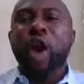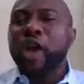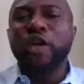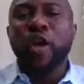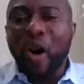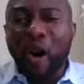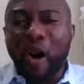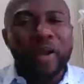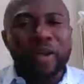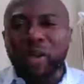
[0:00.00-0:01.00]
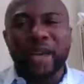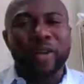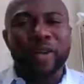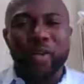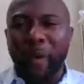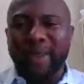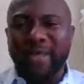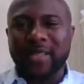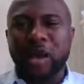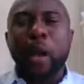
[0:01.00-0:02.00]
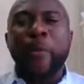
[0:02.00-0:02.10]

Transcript: On your own, you cannot do it.